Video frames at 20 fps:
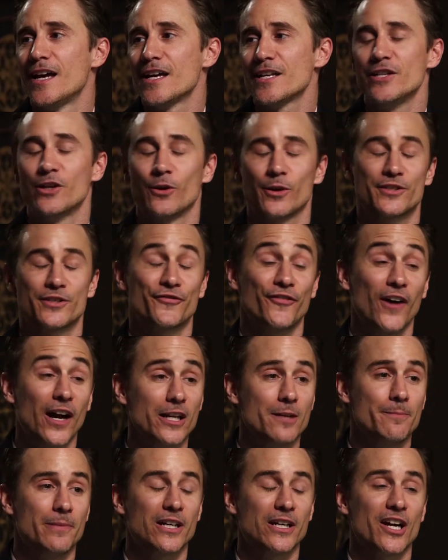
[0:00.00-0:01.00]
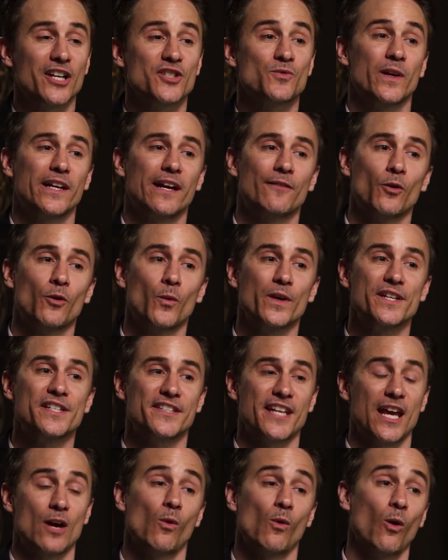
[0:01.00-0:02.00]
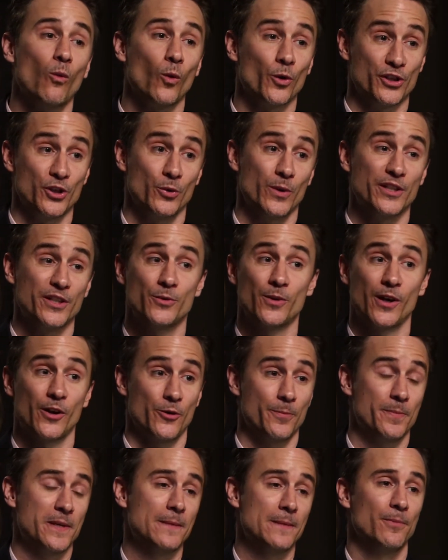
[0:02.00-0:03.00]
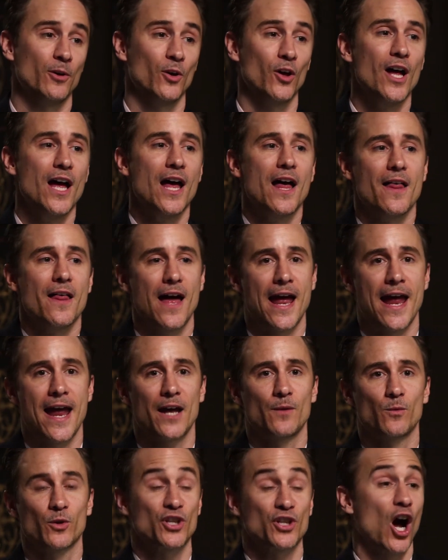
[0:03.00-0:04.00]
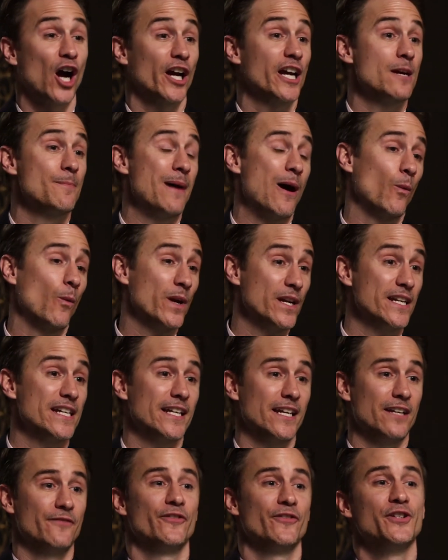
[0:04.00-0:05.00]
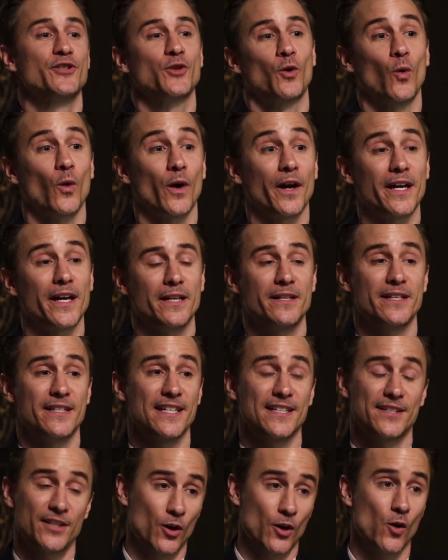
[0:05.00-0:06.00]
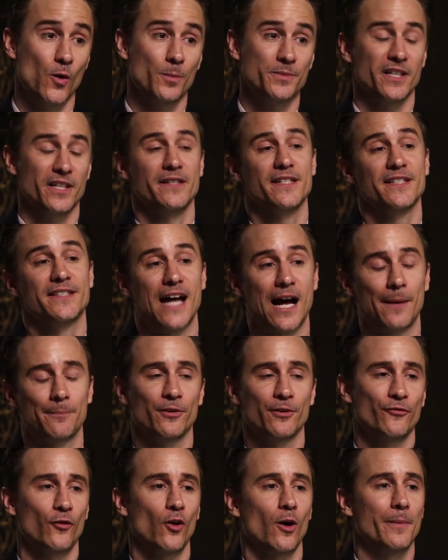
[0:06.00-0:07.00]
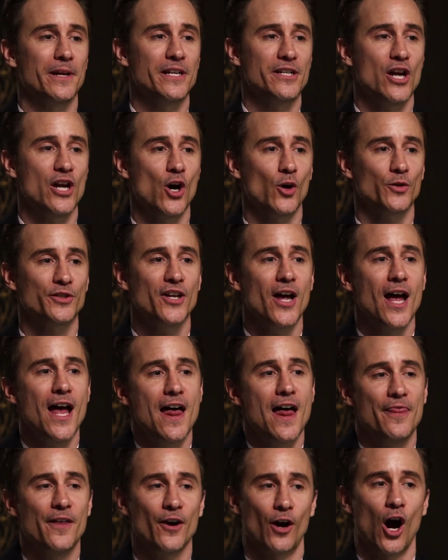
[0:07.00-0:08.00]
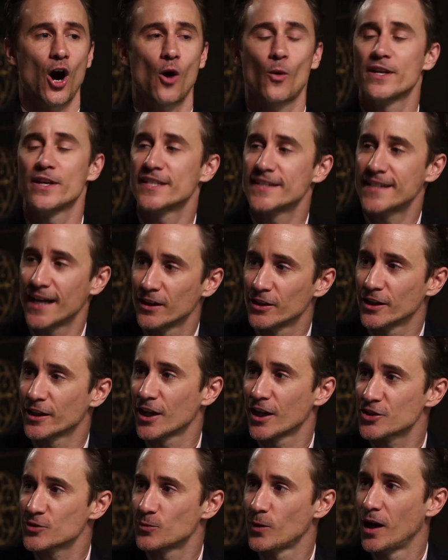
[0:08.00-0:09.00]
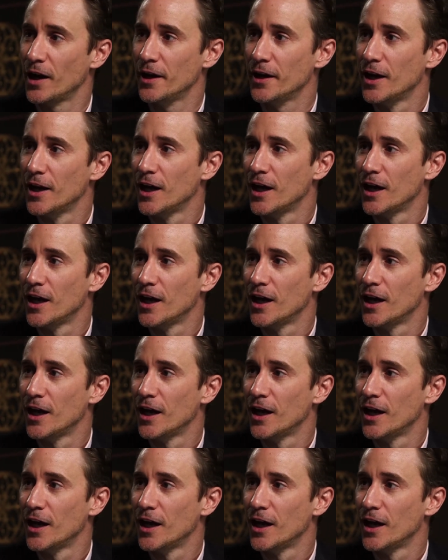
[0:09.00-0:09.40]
It's funny because whenever we say what we're doing to other people and we're talking about we need inventory in these homes and these non-performing notes, they're always telling us what?